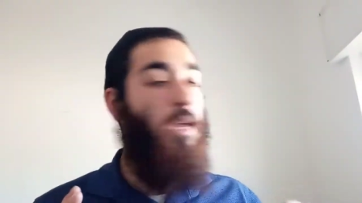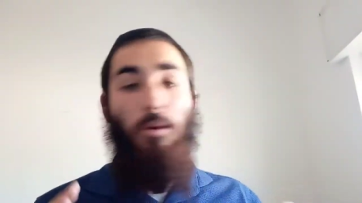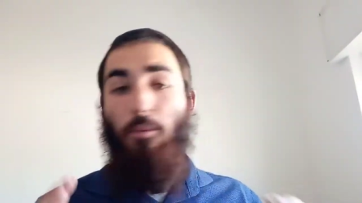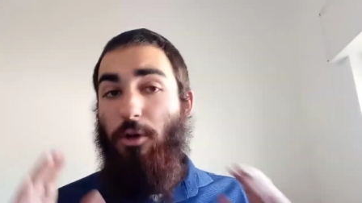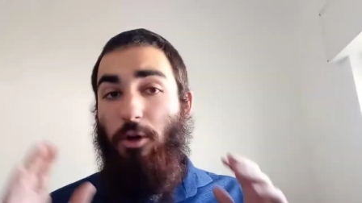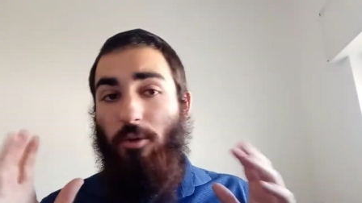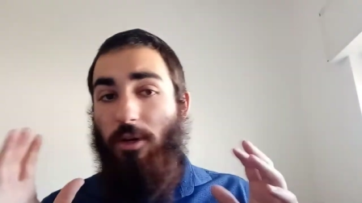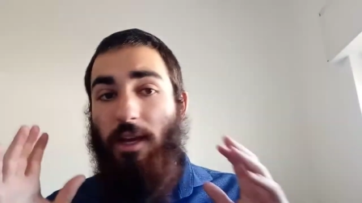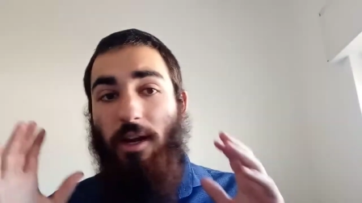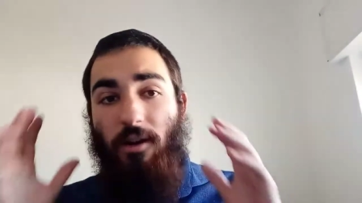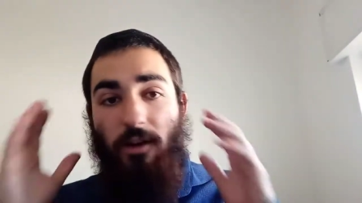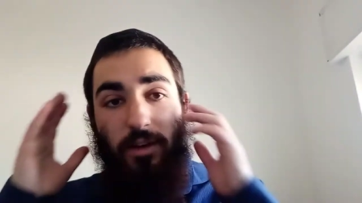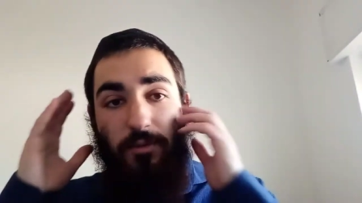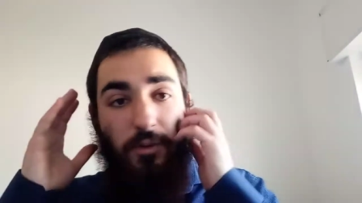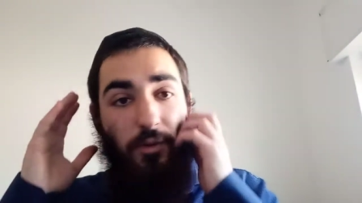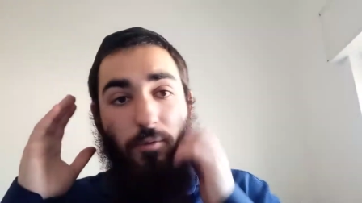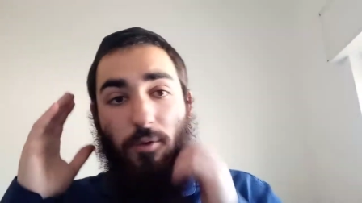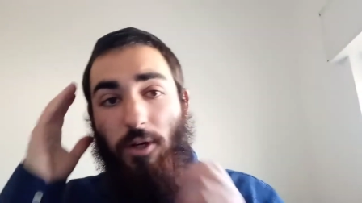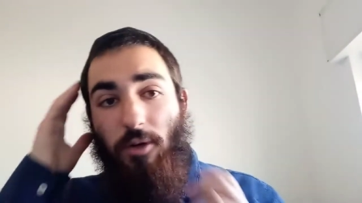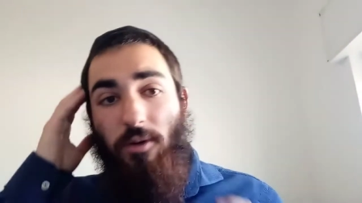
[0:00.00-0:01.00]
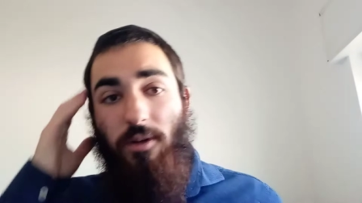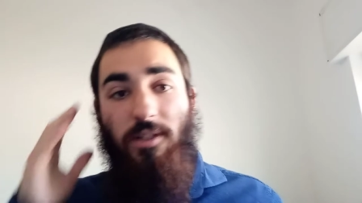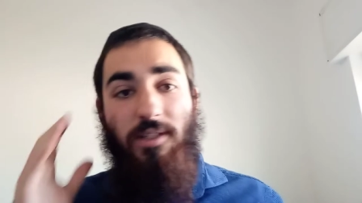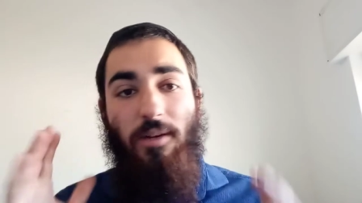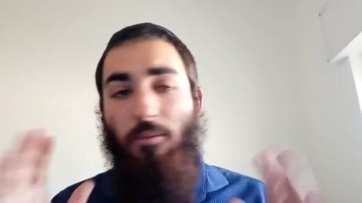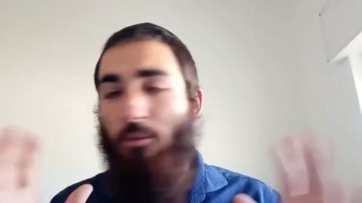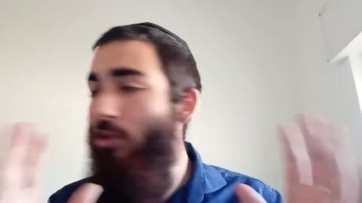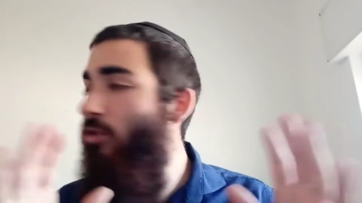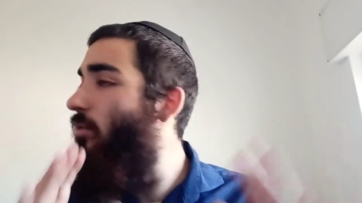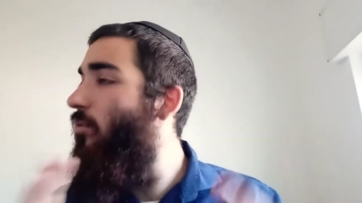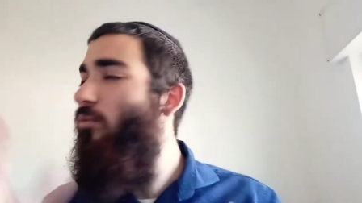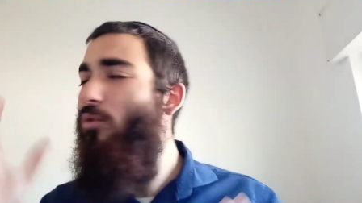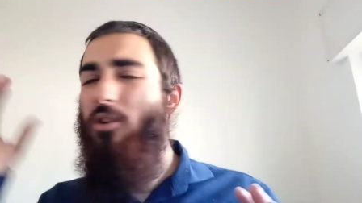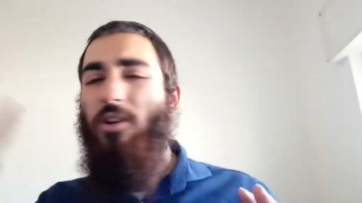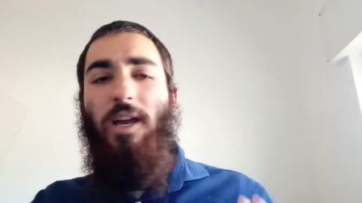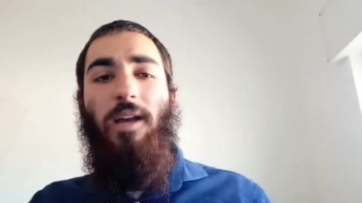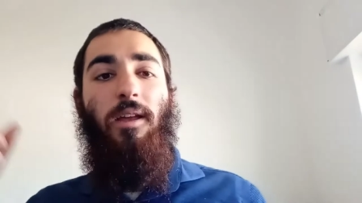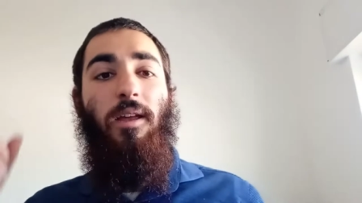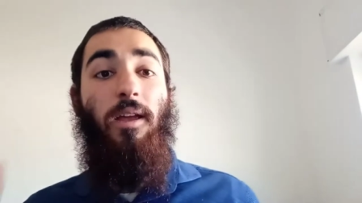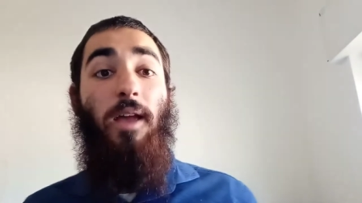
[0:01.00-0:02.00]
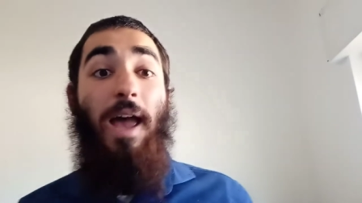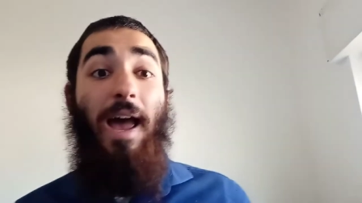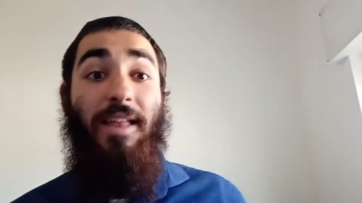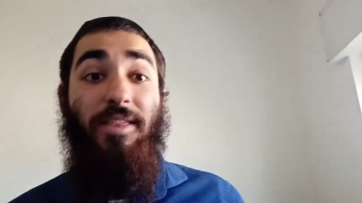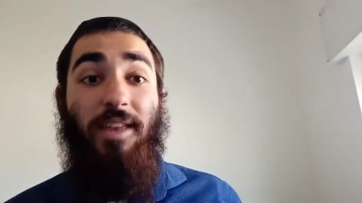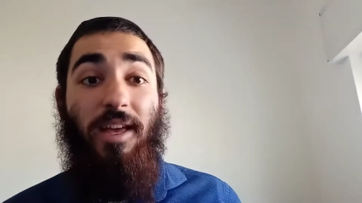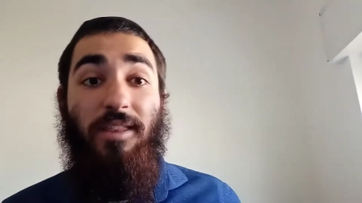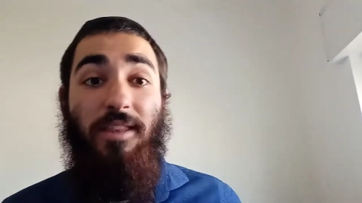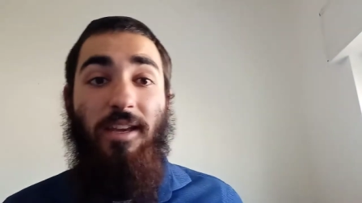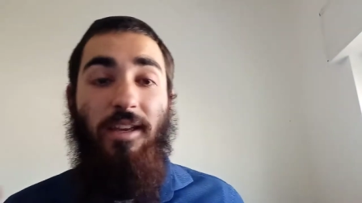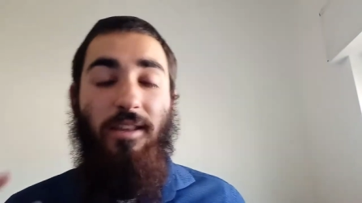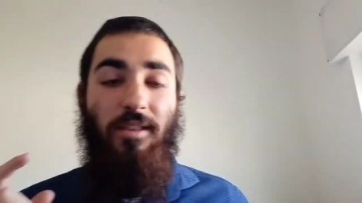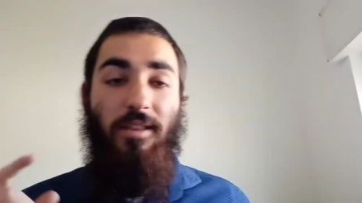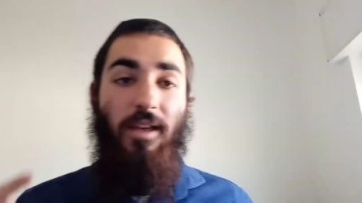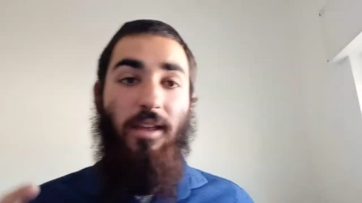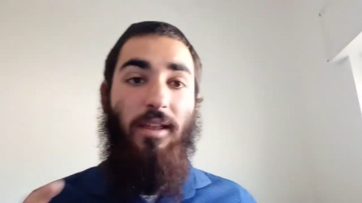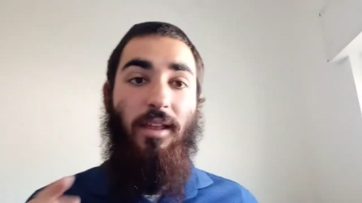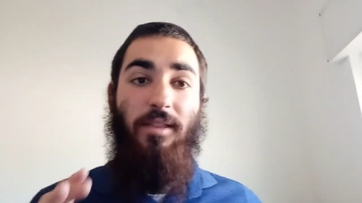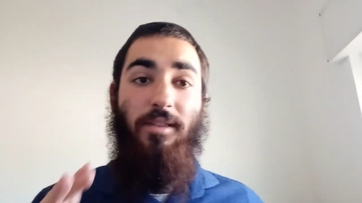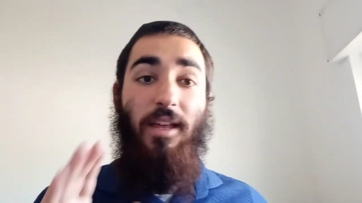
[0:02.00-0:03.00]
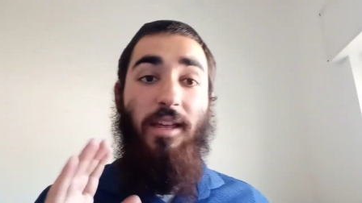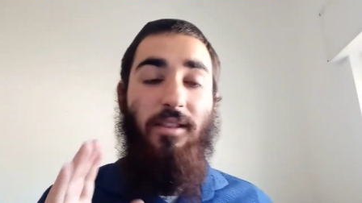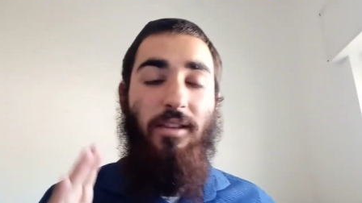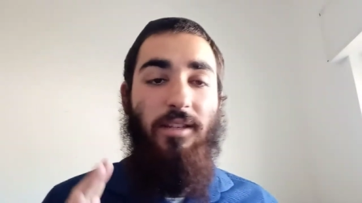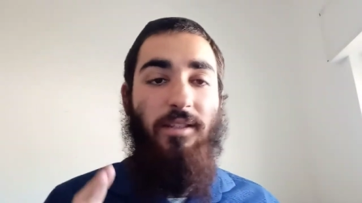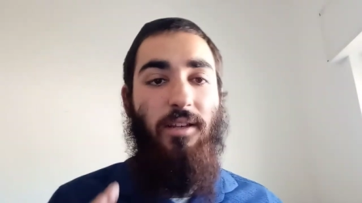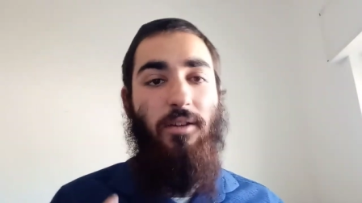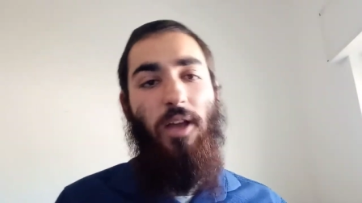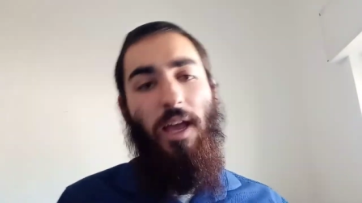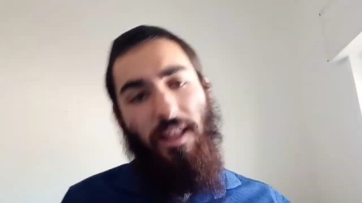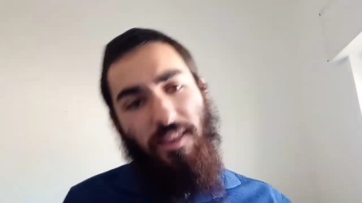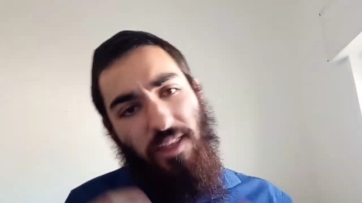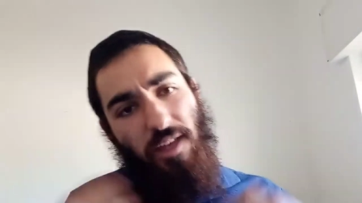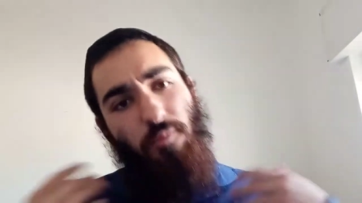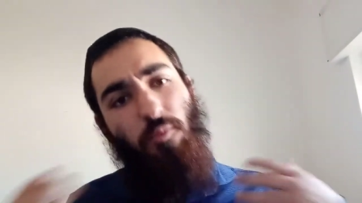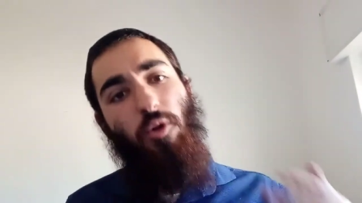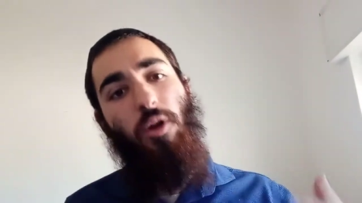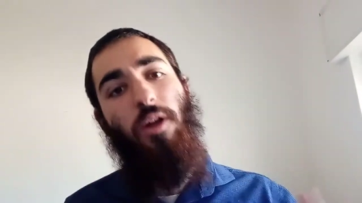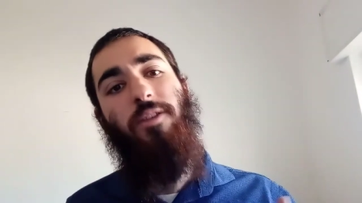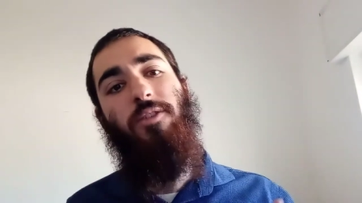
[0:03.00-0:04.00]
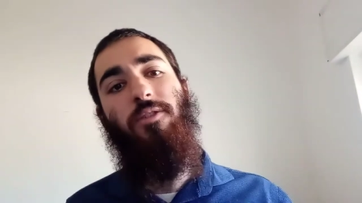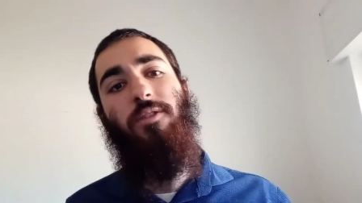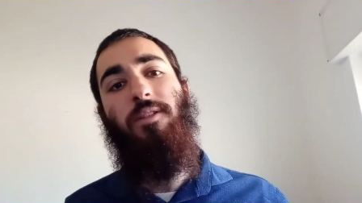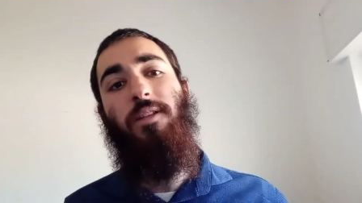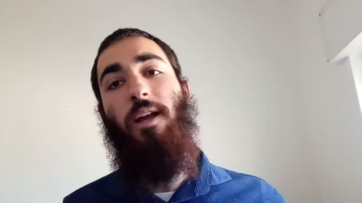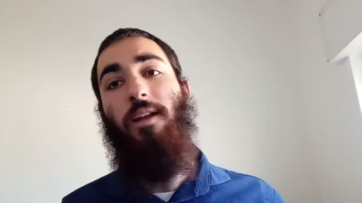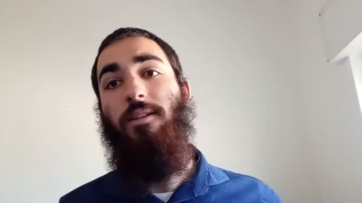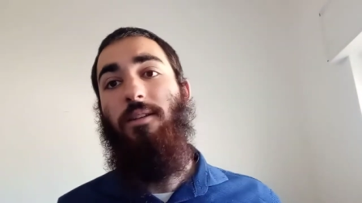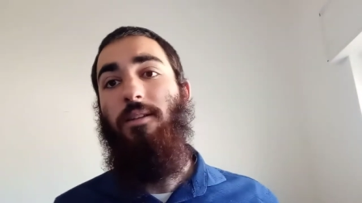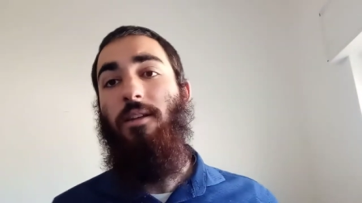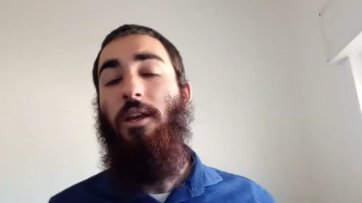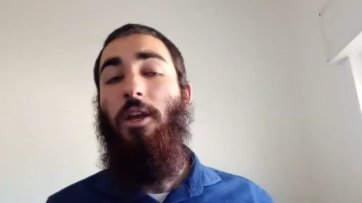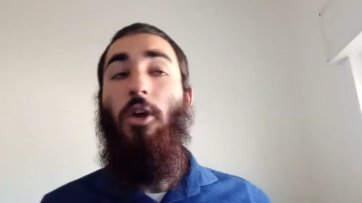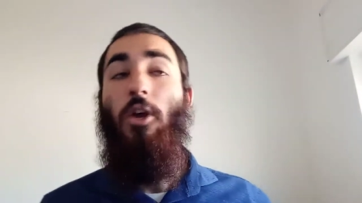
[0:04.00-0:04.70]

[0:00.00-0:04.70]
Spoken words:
We don't care, even if we don't understand, we'll do it, we'll get... And then they said, and then we'll understand it.